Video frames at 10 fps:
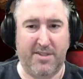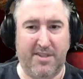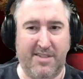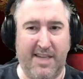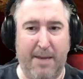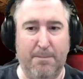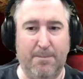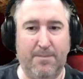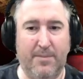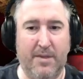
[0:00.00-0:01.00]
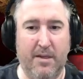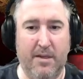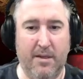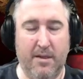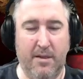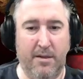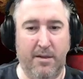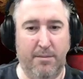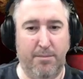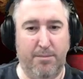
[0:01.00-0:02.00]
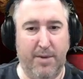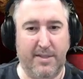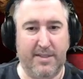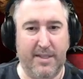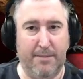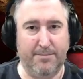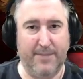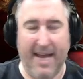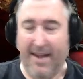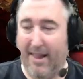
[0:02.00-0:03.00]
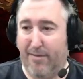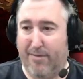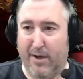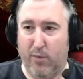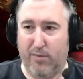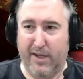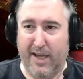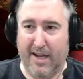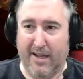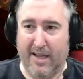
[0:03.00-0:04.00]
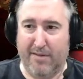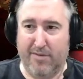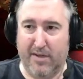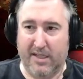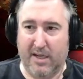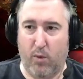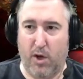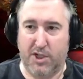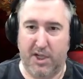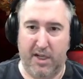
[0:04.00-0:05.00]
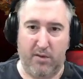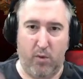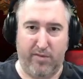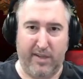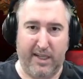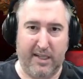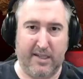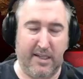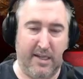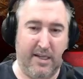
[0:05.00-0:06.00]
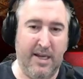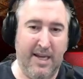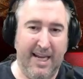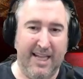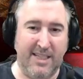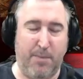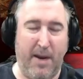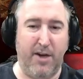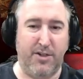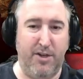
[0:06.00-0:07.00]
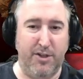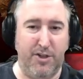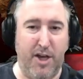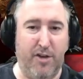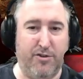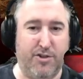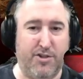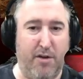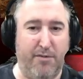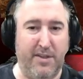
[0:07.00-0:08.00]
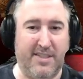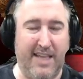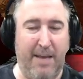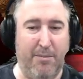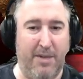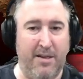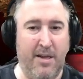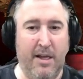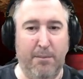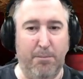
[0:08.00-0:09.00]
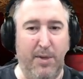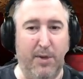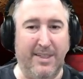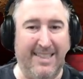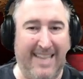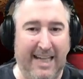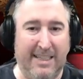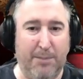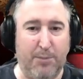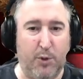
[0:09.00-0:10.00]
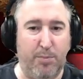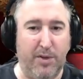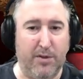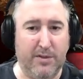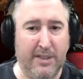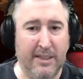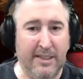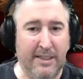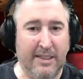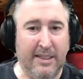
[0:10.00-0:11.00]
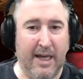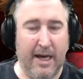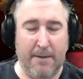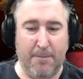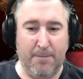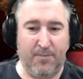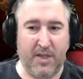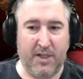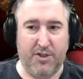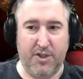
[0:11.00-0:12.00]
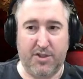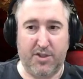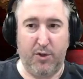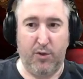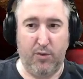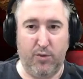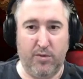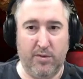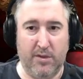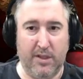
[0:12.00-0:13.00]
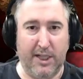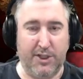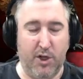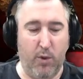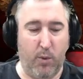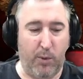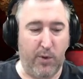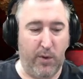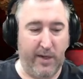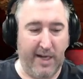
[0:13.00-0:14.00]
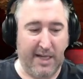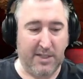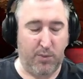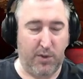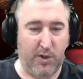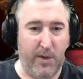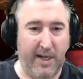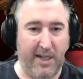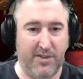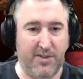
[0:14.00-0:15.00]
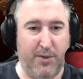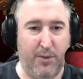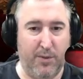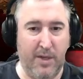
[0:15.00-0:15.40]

this game. But I had a lot of fun. Hopefully, you had a lot of fun watching. Hopefully, it inspires you to challenge yourself in this game and build an atypical build. Um, just to let you know where we're going next, we're going into